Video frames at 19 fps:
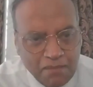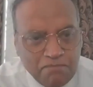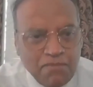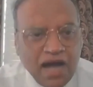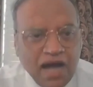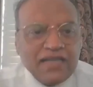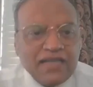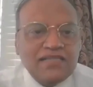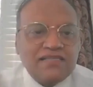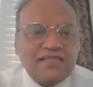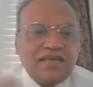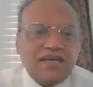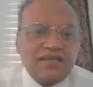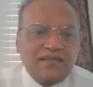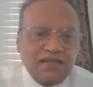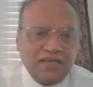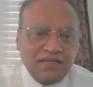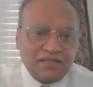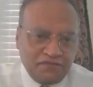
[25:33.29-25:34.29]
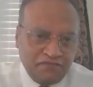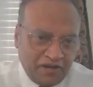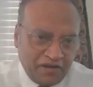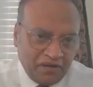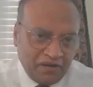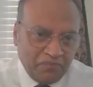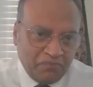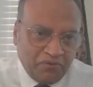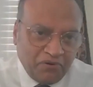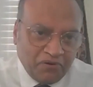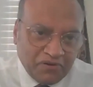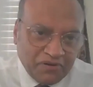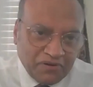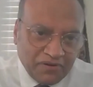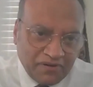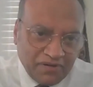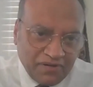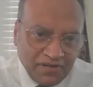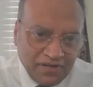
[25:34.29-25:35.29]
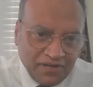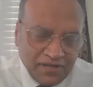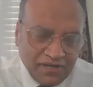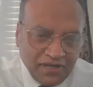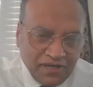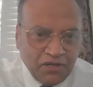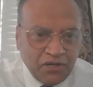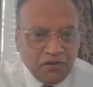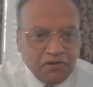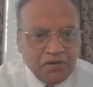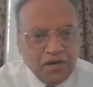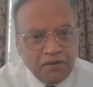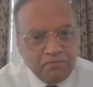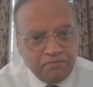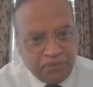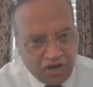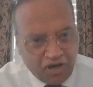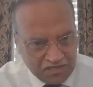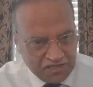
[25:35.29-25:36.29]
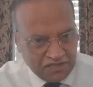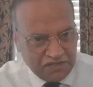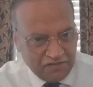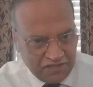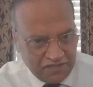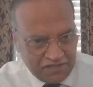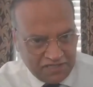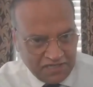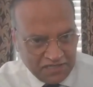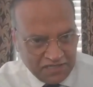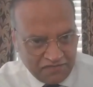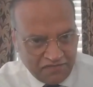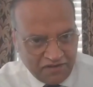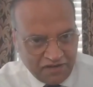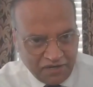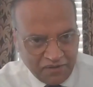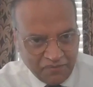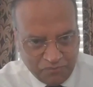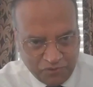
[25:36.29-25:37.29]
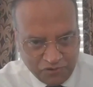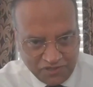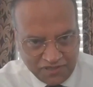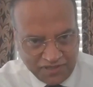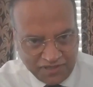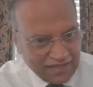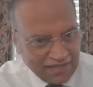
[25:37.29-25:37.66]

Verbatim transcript: Mindset is very important. You know, positivity is very important.